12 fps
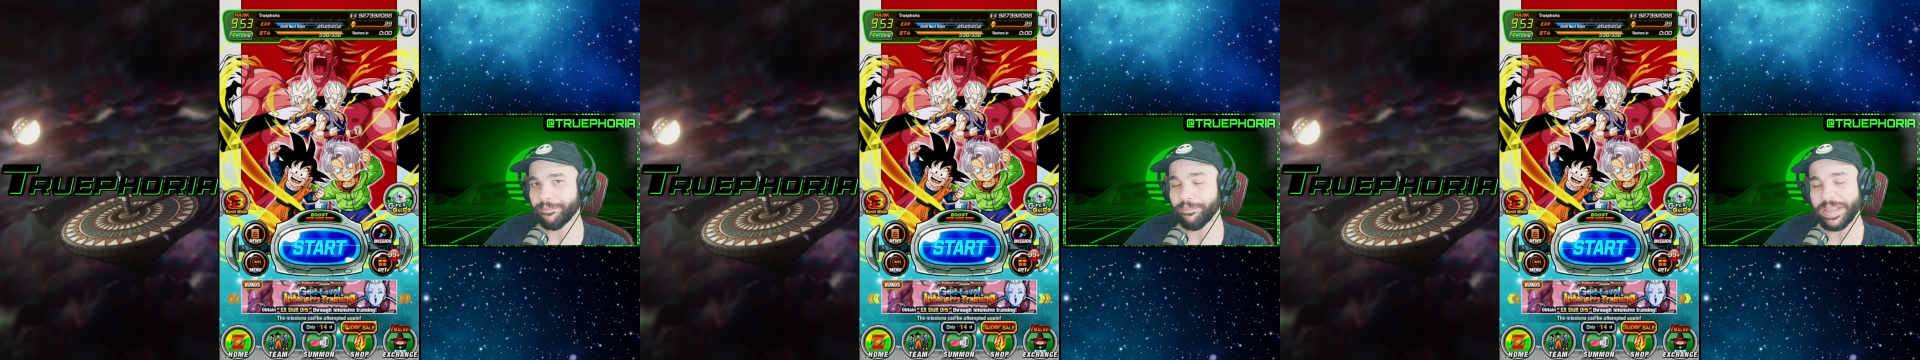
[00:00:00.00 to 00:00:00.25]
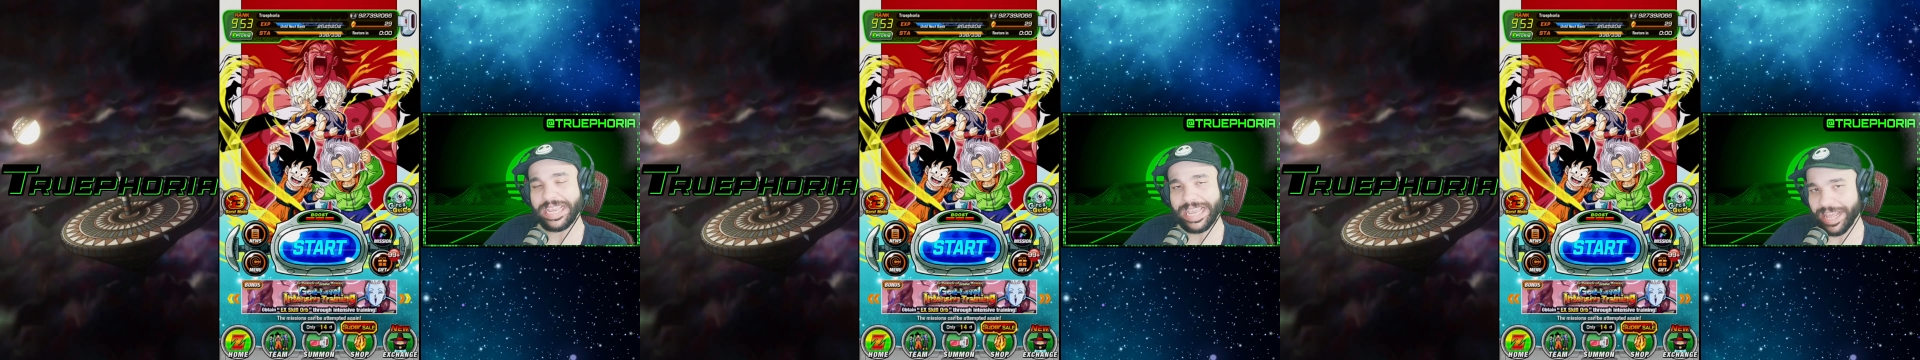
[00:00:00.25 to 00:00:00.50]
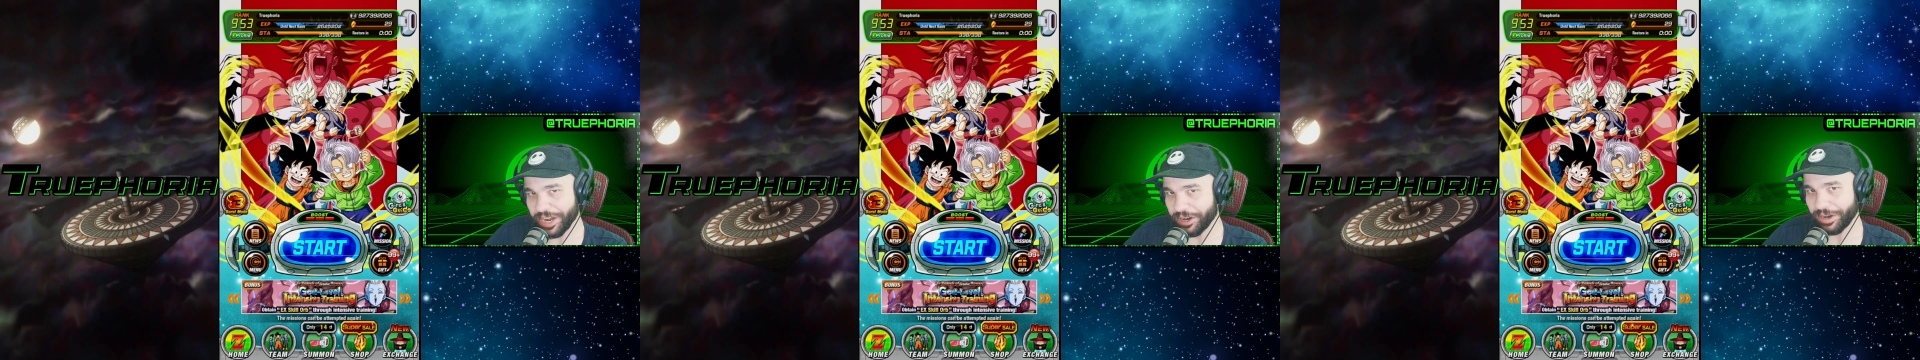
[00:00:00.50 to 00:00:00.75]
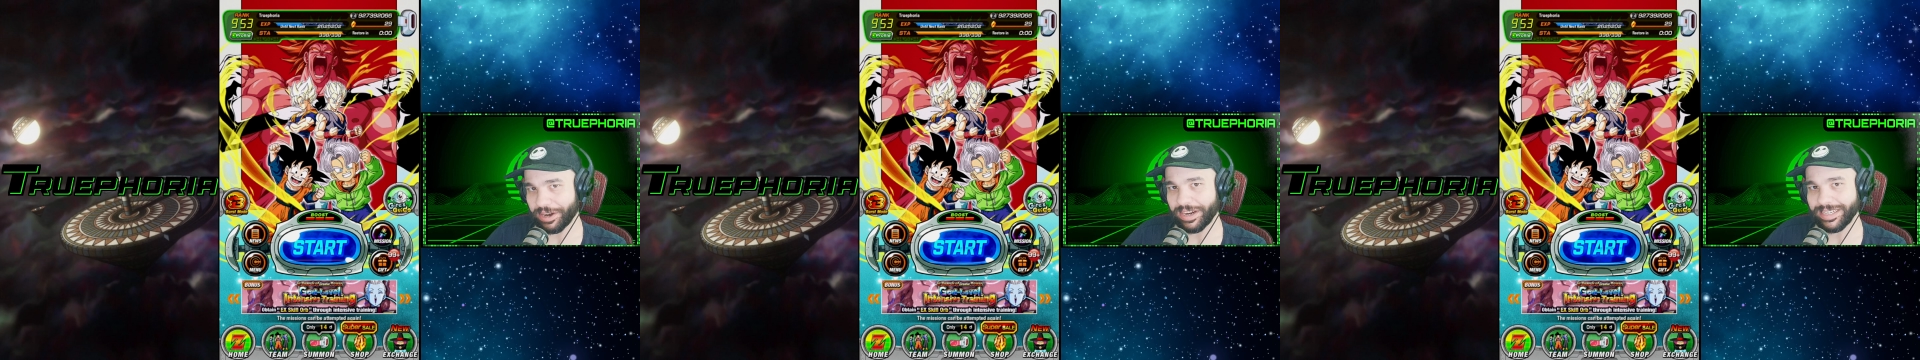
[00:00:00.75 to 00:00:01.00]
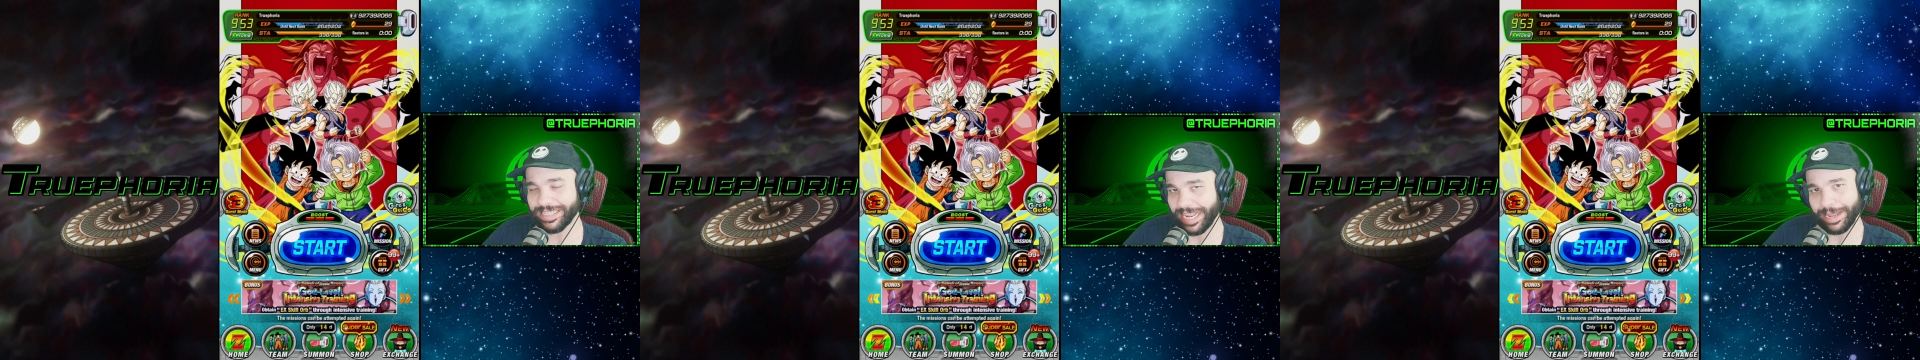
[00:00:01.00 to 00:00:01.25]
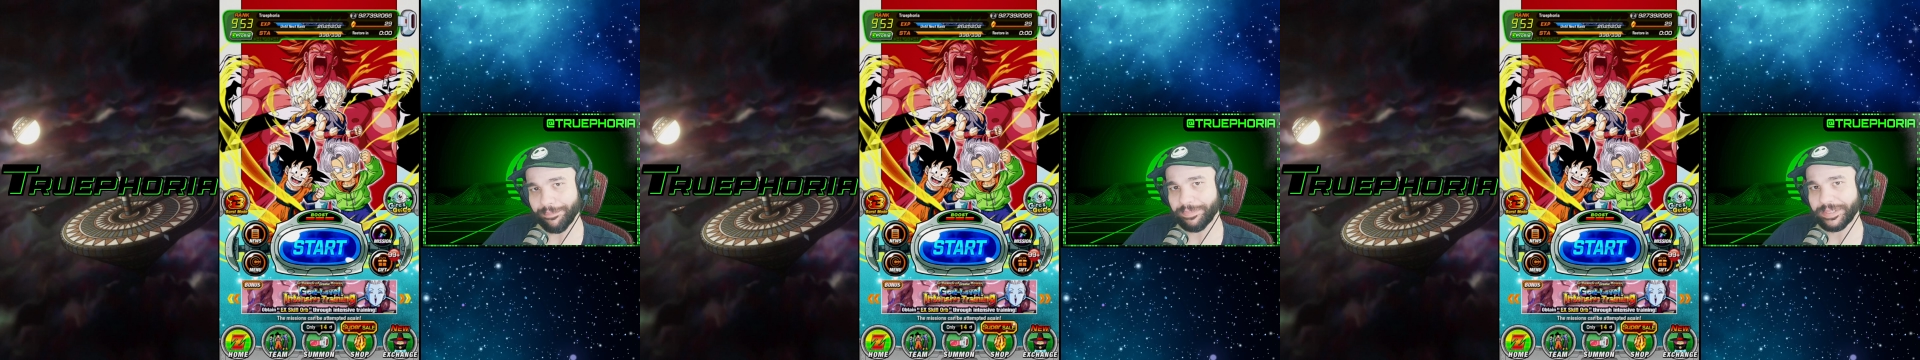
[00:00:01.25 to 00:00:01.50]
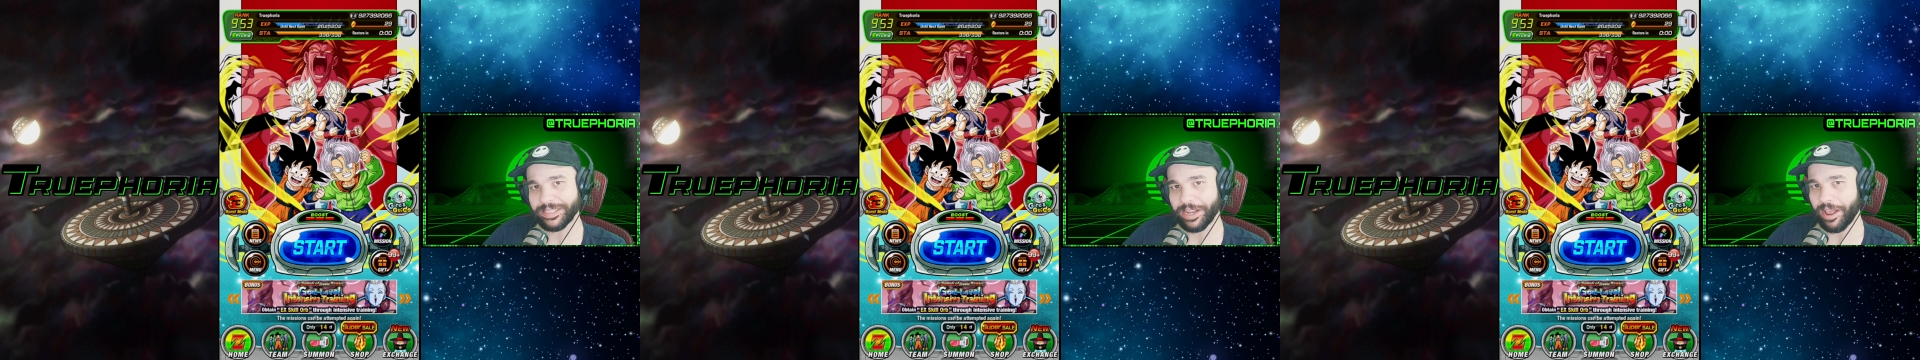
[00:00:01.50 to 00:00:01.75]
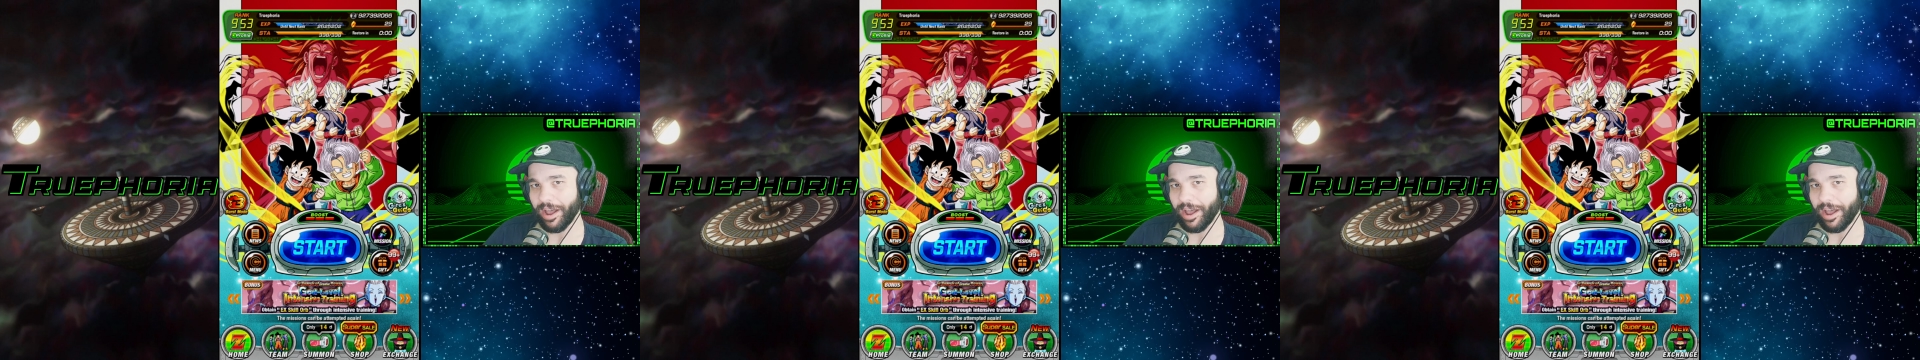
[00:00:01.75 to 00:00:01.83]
beginner tips